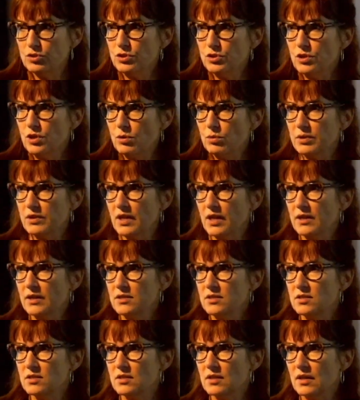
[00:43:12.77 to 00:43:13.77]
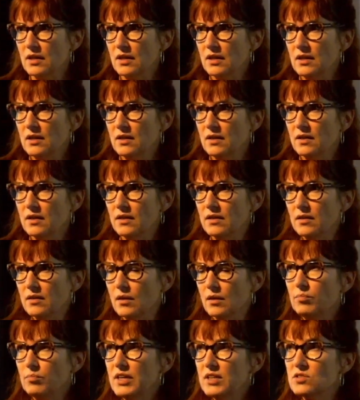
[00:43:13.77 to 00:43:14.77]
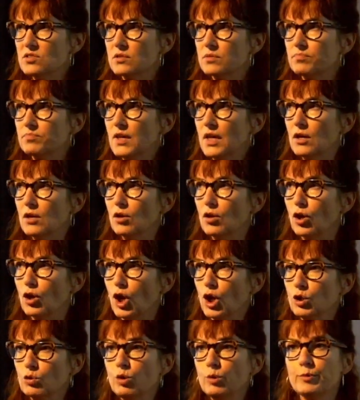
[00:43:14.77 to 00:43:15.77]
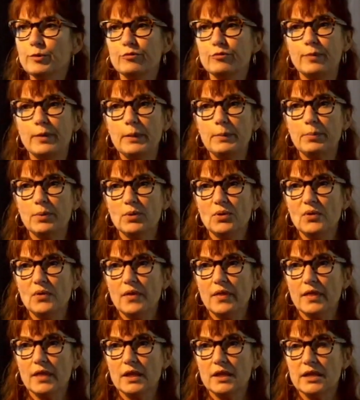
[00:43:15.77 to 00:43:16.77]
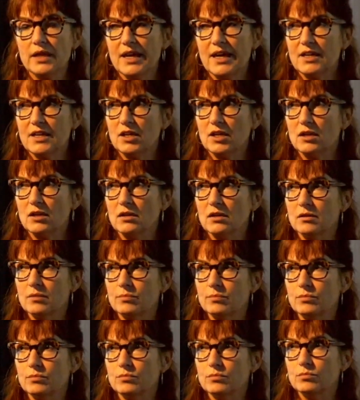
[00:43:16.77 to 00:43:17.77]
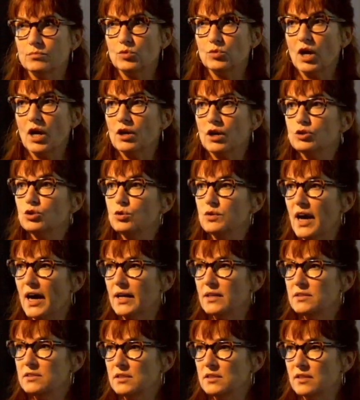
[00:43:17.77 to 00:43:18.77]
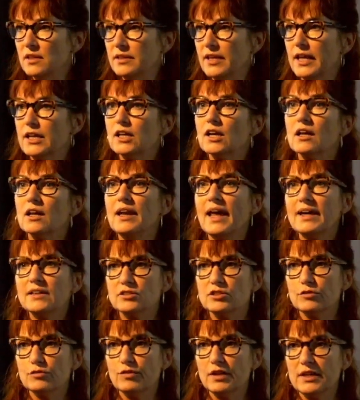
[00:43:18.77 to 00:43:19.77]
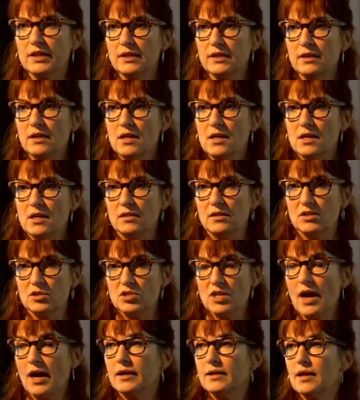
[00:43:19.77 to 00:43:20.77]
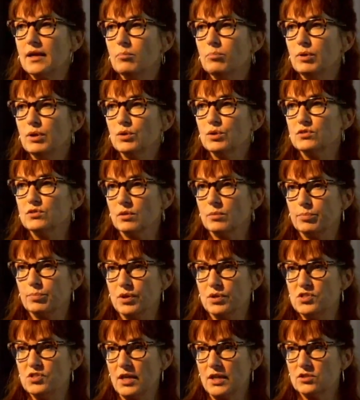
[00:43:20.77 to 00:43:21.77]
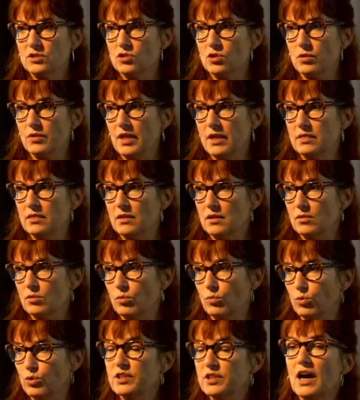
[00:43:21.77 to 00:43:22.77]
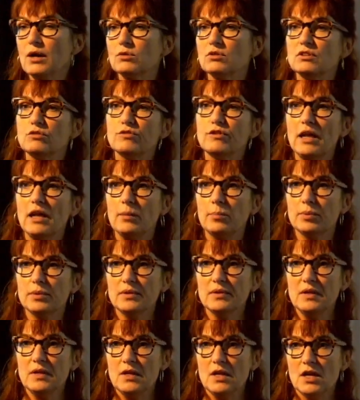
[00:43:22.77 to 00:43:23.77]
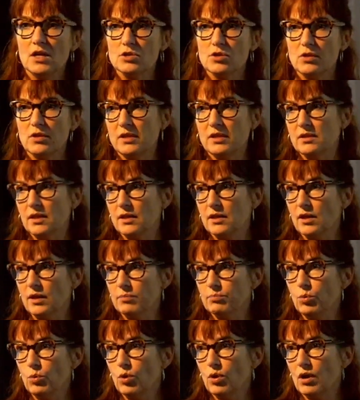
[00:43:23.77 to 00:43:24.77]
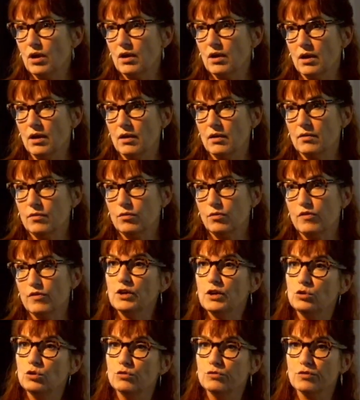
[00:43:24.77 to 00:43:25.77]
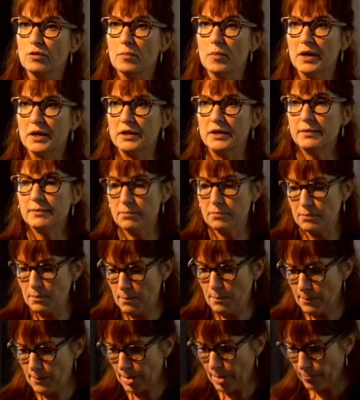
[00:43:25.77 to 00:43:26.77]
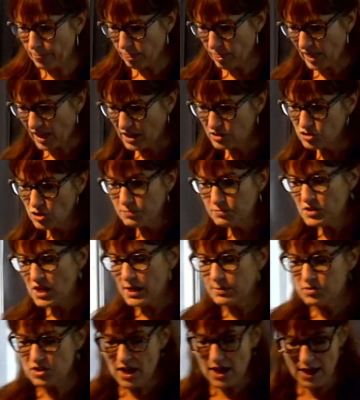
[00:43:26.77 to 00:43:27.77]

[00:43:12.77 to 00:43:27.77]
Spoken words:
do you know what that is? It's a group of people that are united and then collectively design and build a project so that without a developer, so that they get more value for money. Sometimes they